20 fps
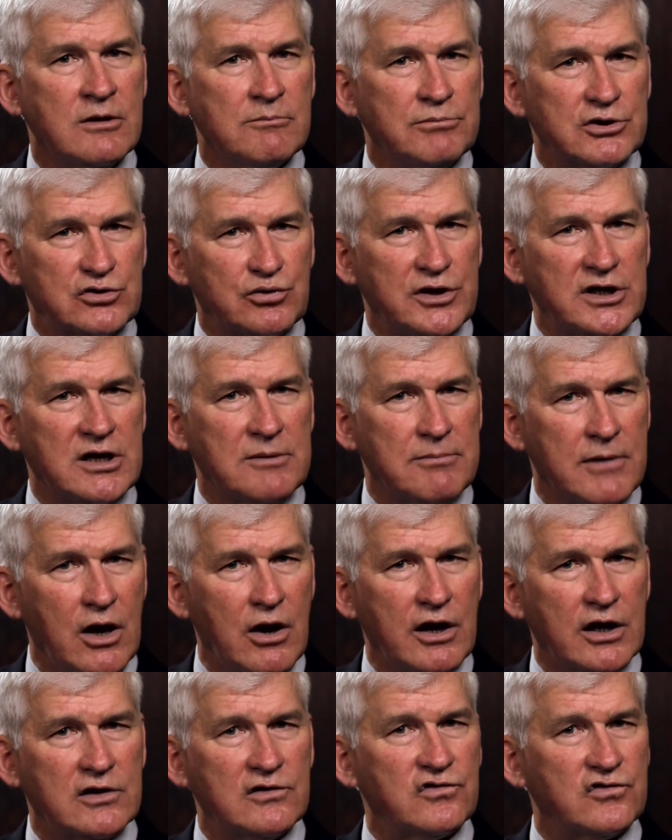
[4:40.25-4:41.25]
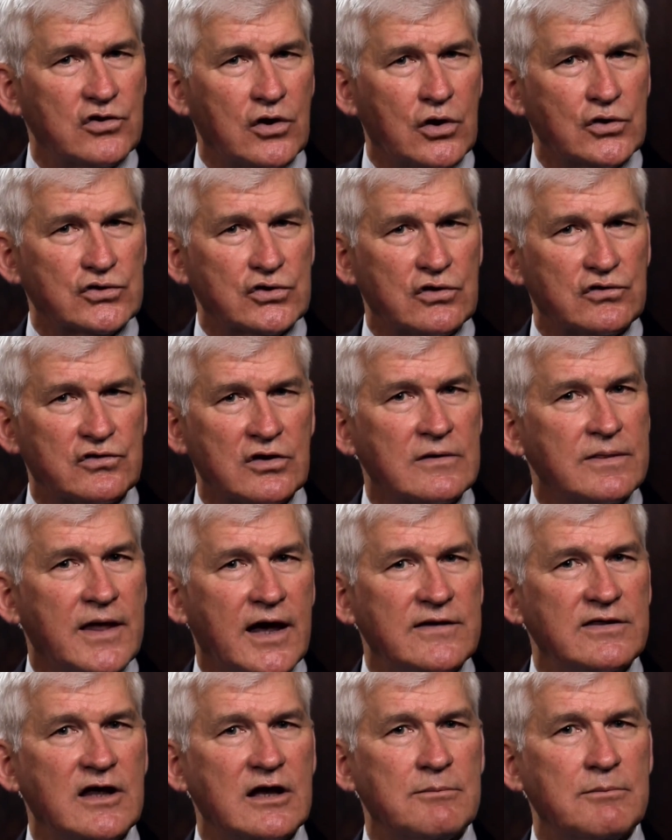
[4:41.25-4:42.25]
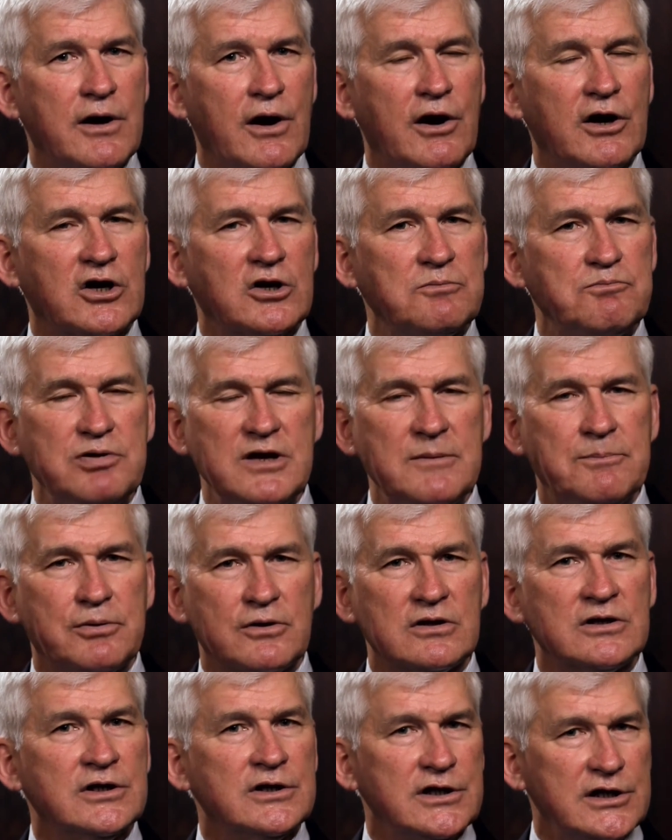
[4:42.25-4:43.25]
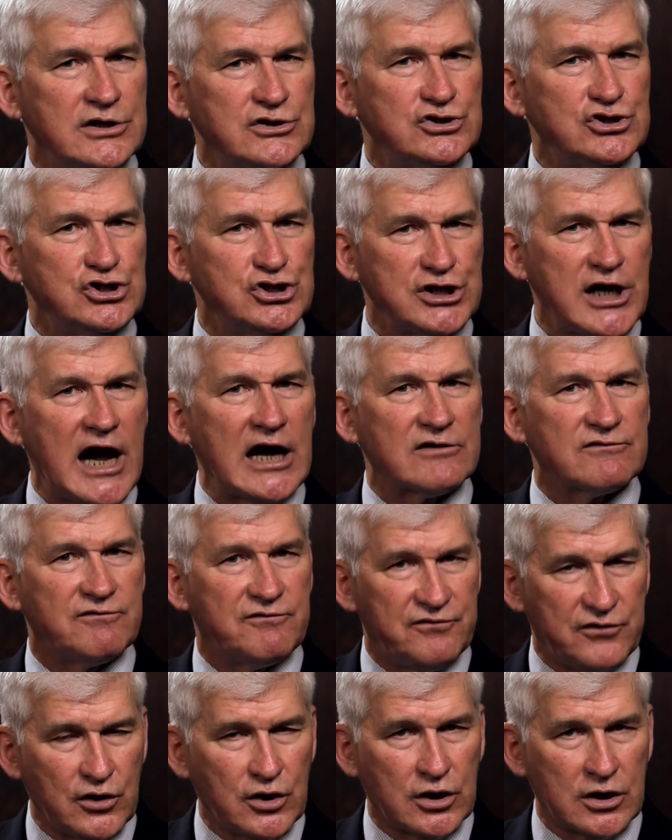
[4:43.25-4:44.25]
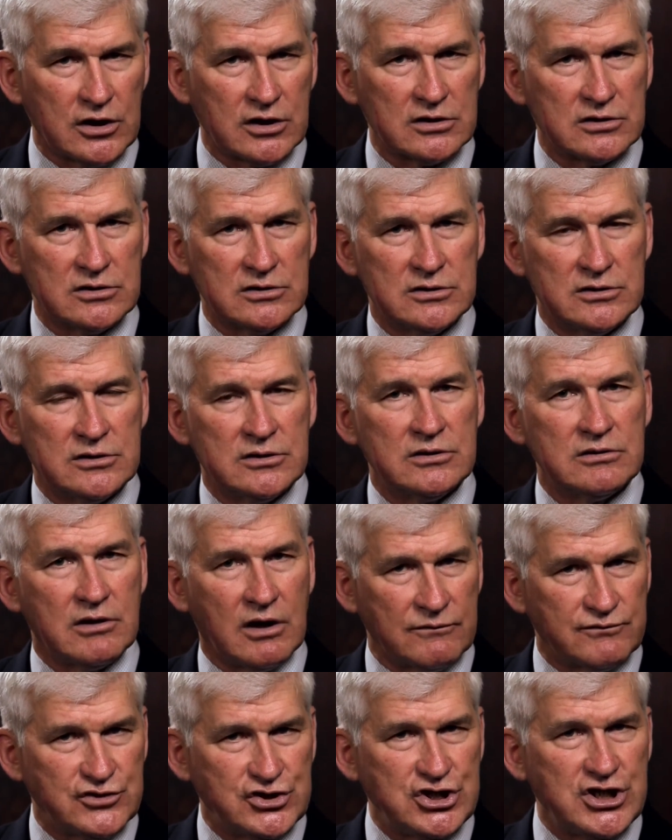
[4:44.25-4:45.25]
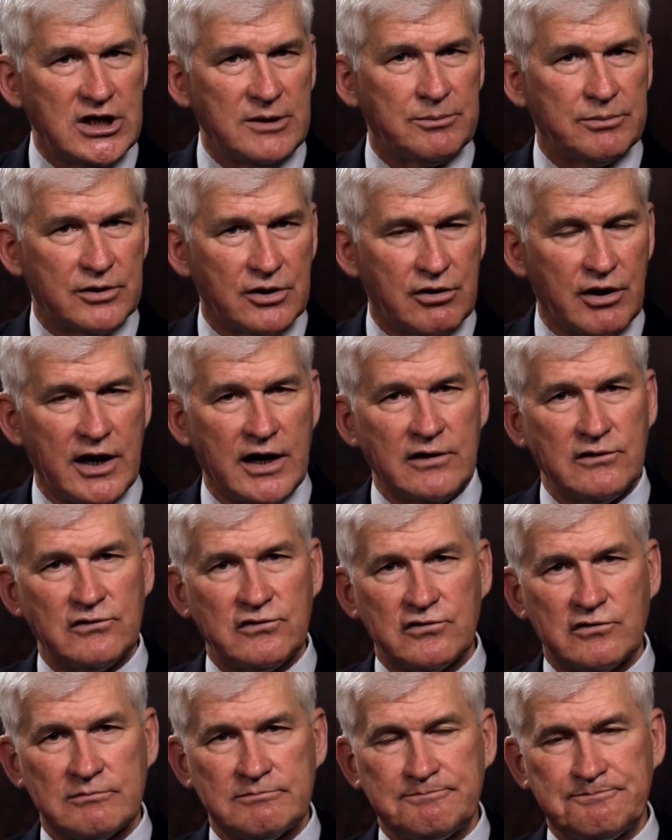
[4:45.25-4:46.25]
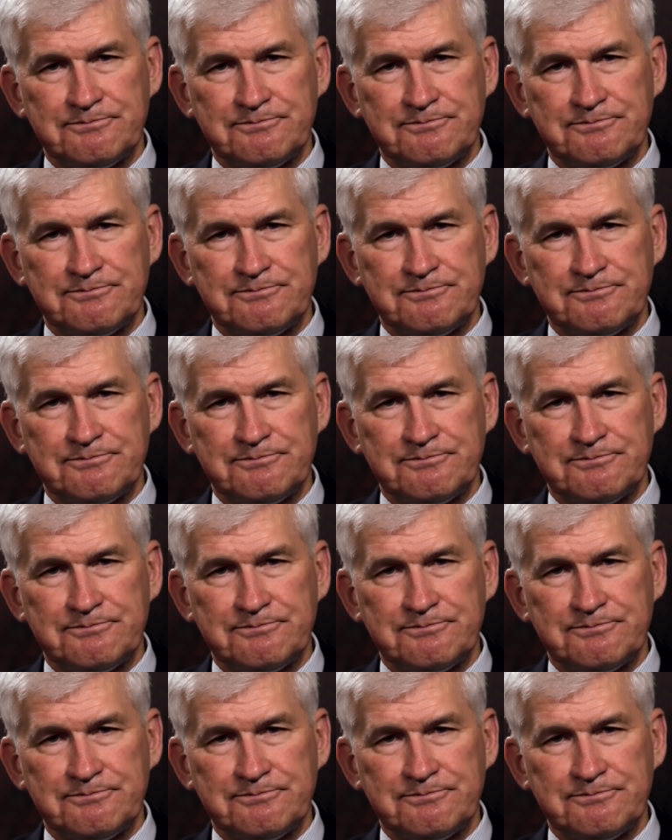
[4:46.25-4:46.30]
between American soldiers and the American people is shot full of cheap grace.